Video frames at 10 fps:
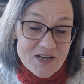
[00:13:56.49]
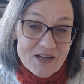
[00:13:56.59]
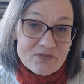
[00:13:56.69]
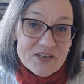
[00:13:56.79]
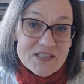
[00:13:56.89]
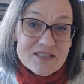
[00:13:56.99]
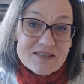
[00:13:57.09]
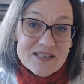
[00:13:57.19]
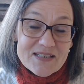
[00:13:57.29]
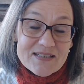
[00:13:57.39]
I finished
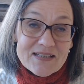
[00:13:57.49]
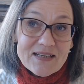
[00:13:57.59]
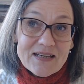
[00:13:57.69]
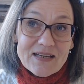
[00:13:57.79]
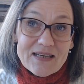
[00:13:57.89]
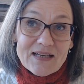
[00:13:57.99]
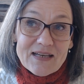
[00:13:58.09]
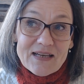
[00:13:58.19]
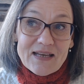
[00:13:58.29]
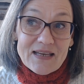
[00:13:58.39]
this
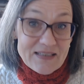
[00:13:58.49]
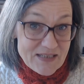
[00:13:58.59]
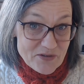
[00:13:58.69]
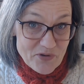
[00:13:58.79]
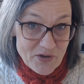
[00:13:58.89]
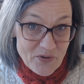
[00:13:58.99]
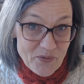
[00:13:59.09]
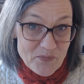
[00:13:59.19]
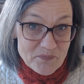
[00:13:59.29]
a year ago.